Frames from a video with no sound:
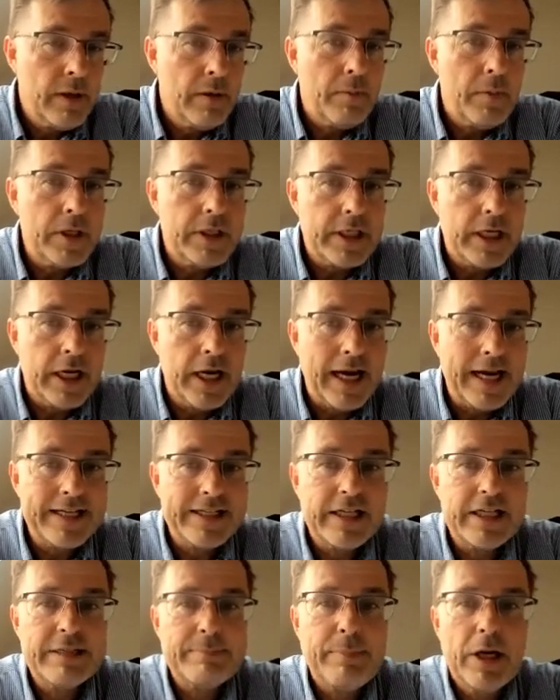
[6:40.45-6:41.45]
is a nice
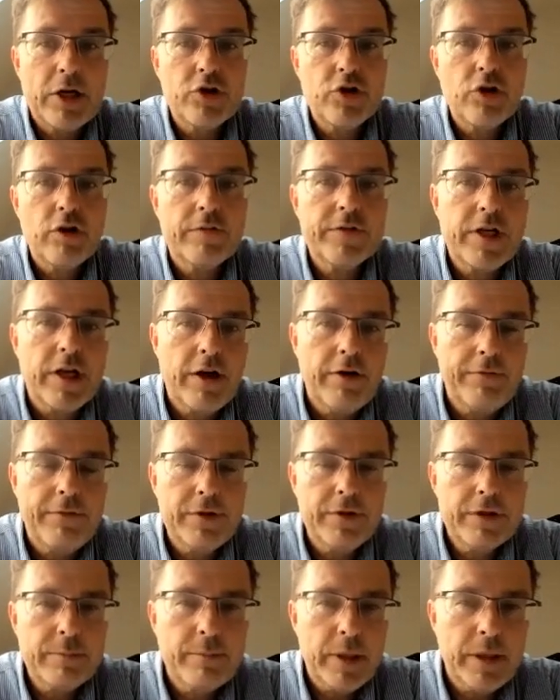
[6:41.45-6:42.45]
expansion of their
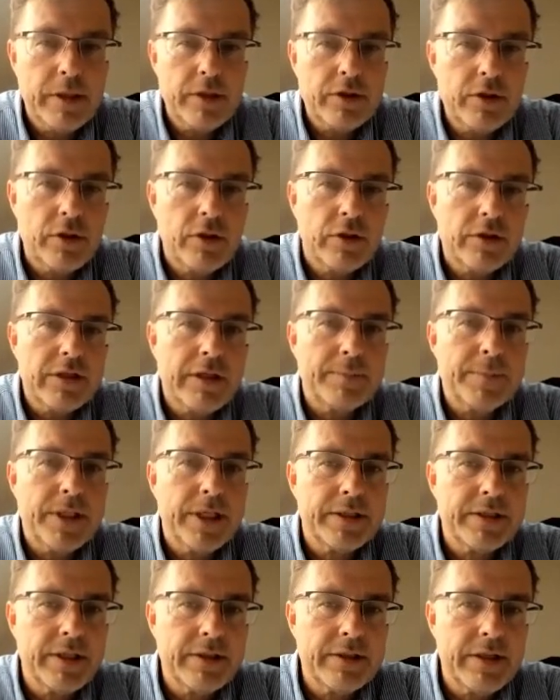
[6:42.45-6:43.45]
efforts, but it's not
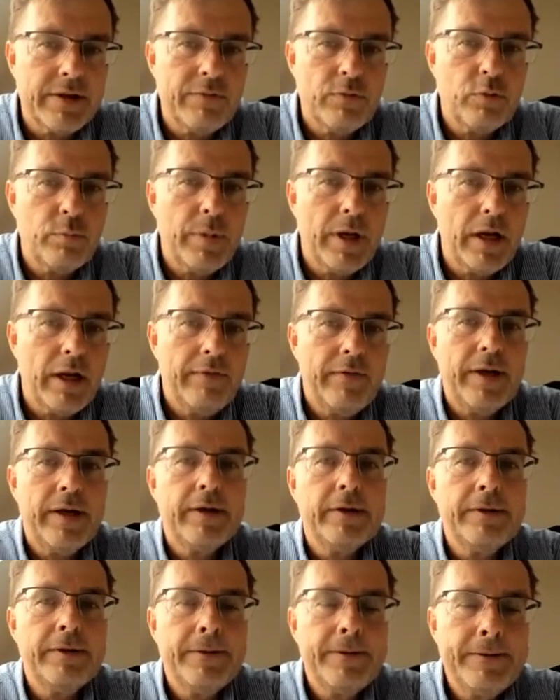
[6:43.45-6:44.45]
something that they would be living
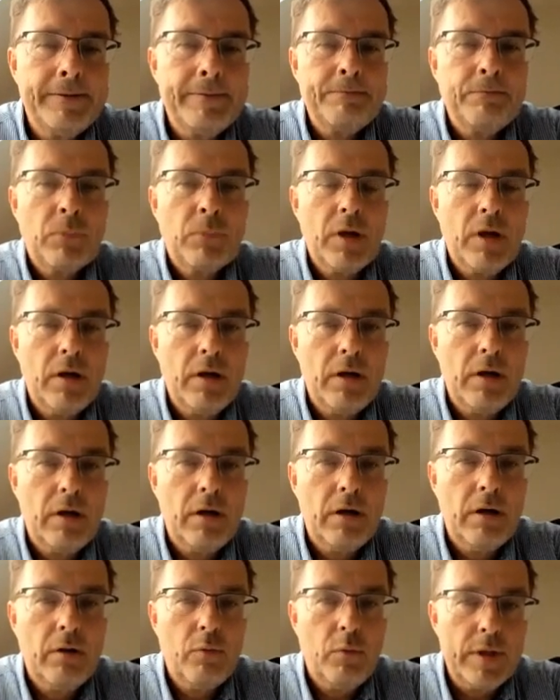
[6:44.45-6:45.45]

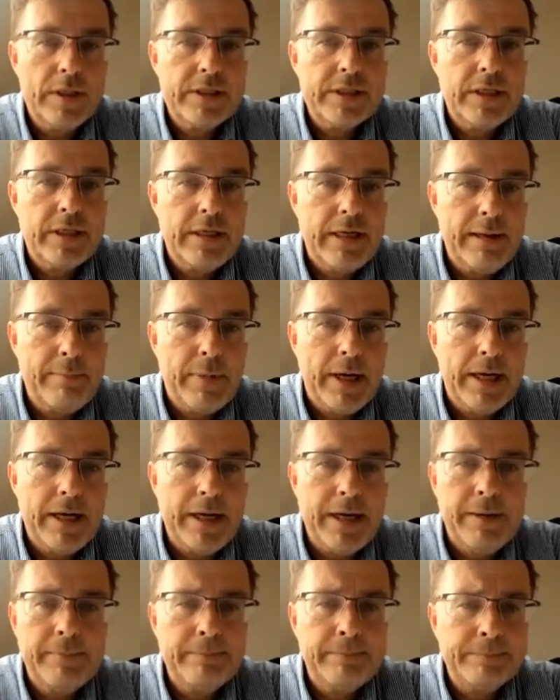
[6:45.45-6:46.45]
with day by
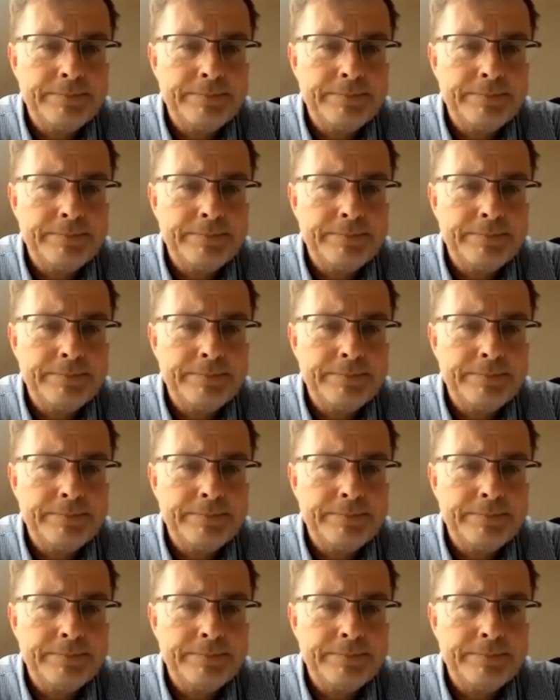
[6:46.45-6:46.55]
day.